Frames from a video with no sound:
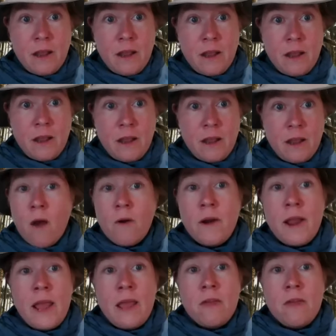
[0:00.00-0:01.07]
um, you know,
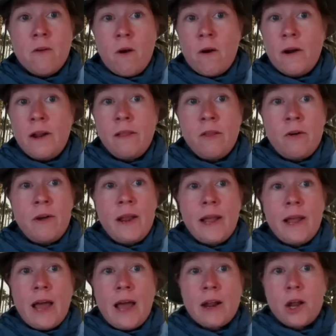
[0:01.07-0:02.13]
you're already you're already
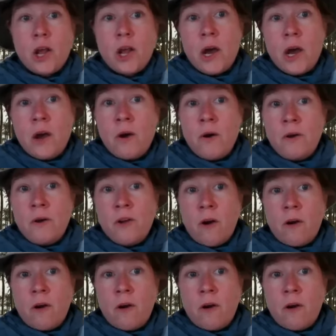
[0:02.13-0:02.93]
learning how to code.